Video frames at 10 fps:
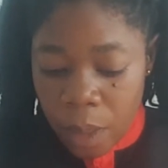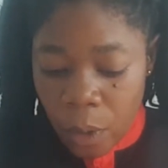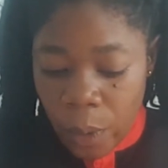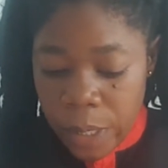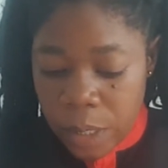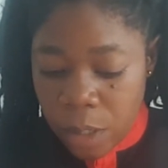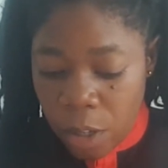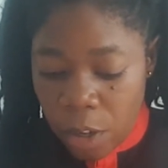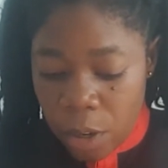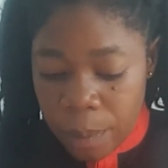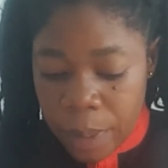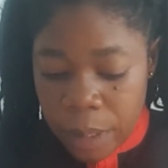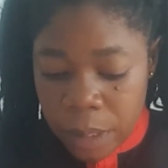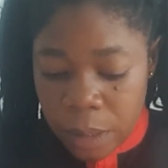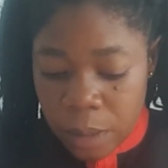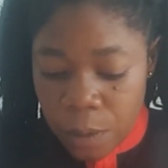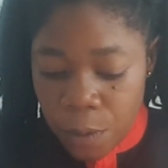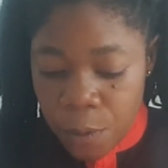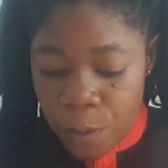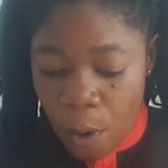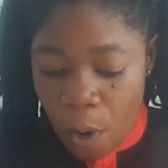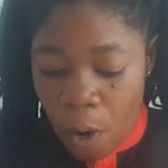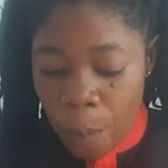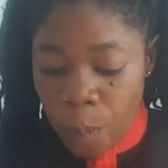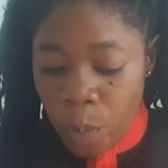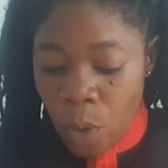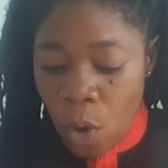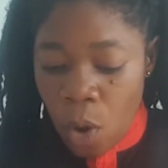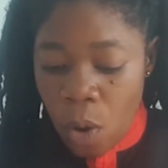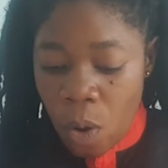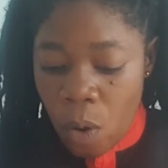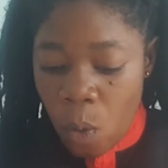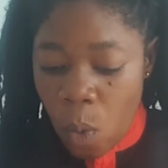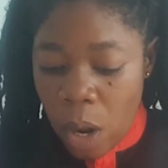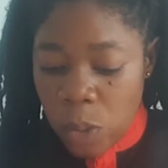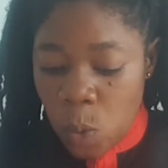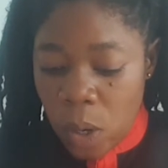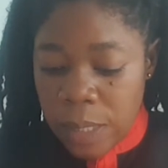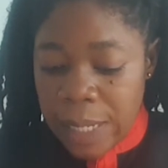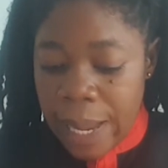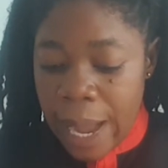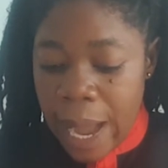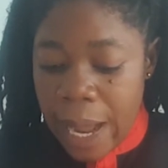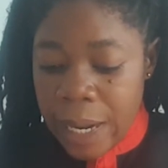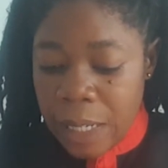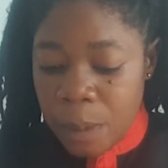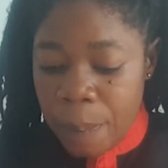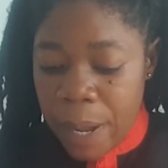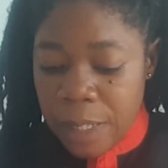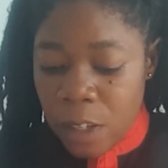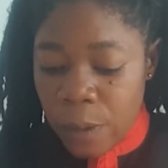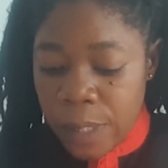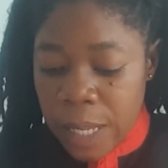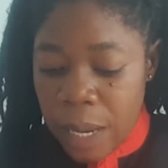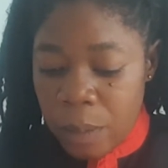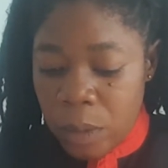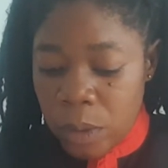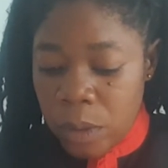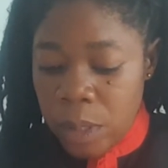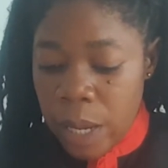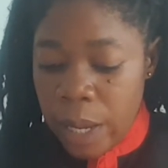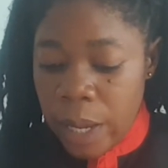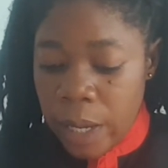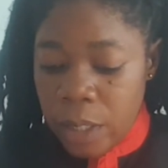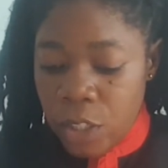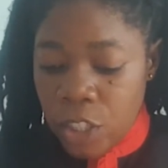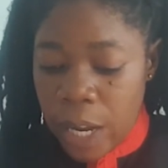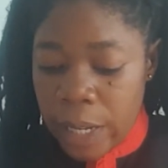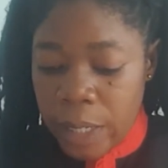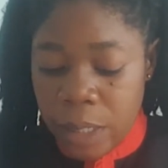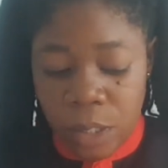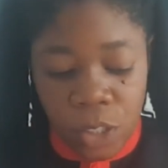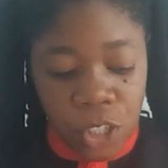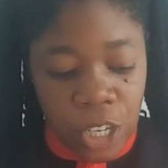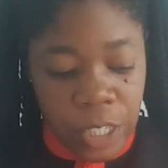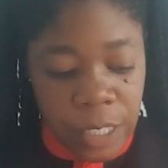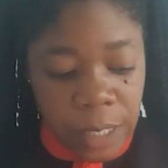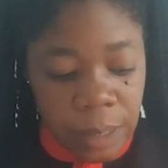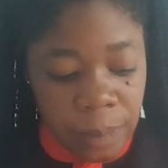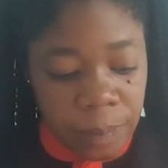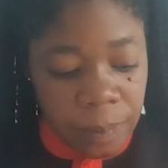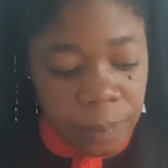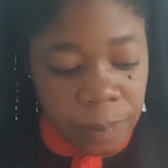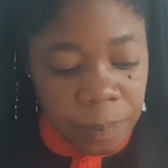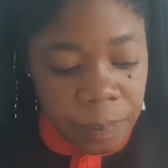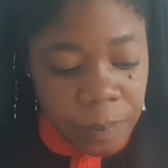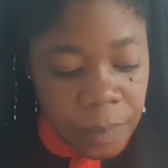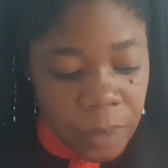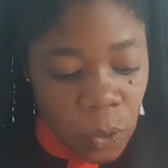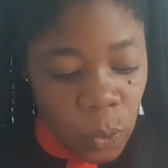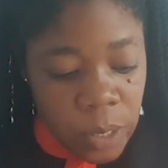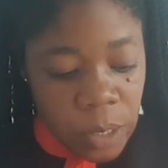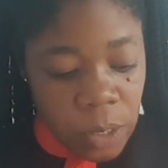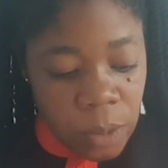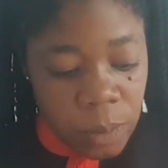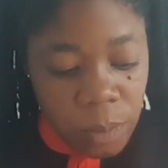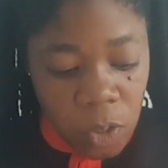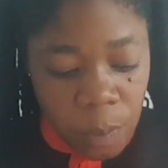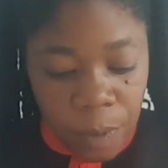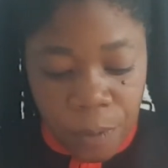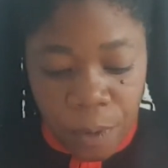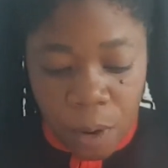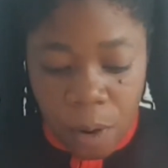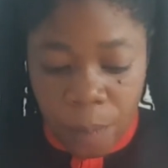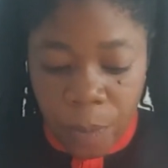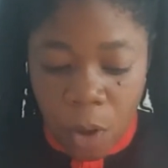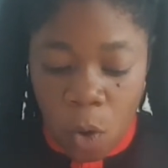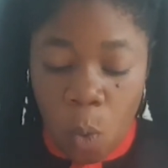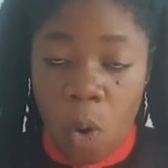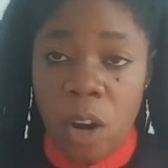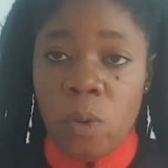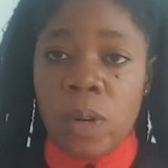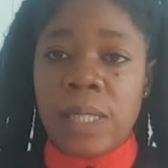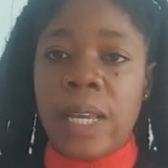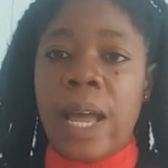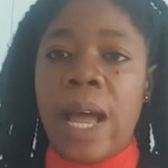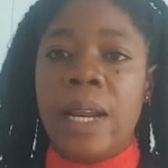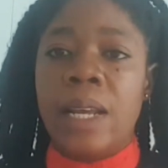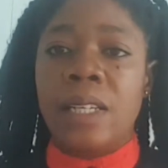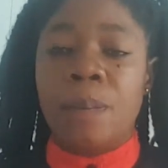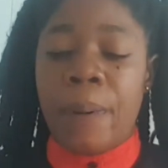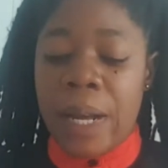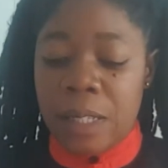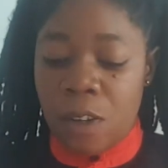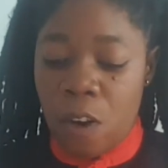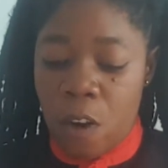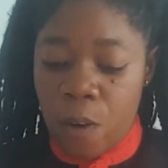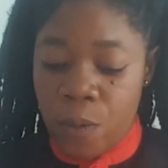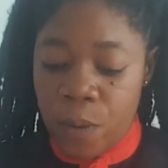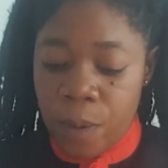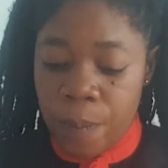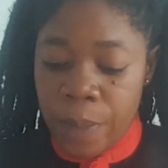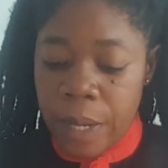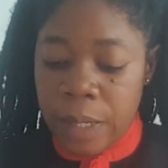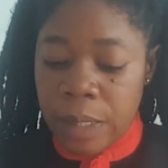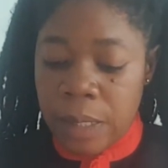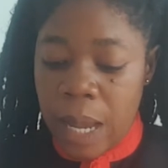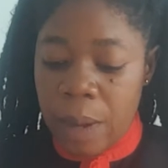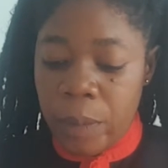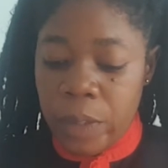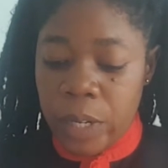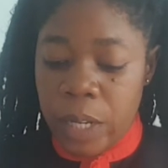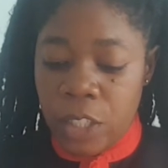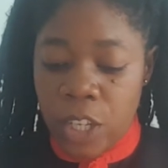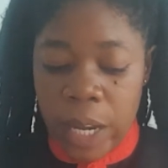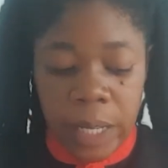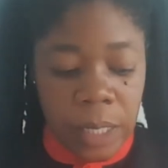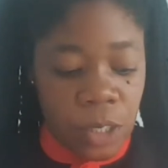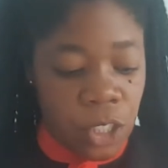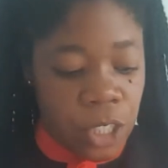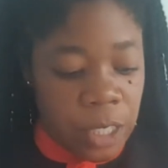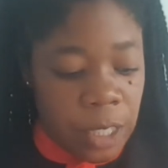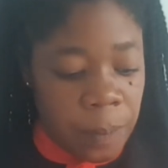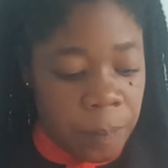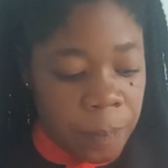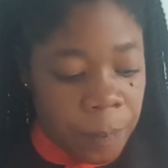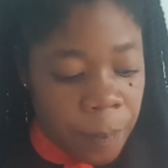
Question number 4, what was the hardest part of Simon and Jackie's journey? Question number 4, what was the hardest part of Simon and Jackie's journey?